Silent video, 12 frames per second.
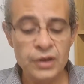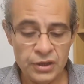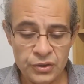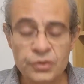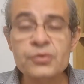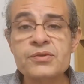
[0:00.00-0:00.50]

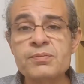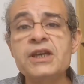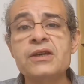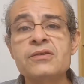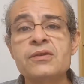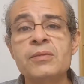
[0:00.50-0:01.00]
you'll
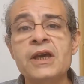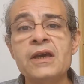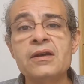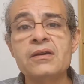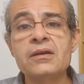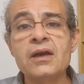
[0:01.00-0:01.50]
speak to me
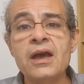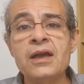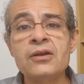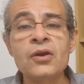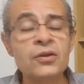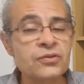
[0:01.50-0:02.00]

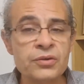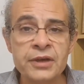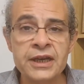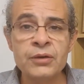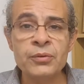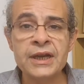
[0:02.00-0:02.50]
and not to
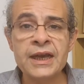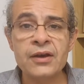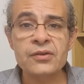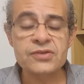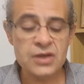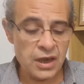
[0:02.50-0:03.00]
anyone
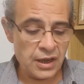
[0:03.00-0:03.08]
else.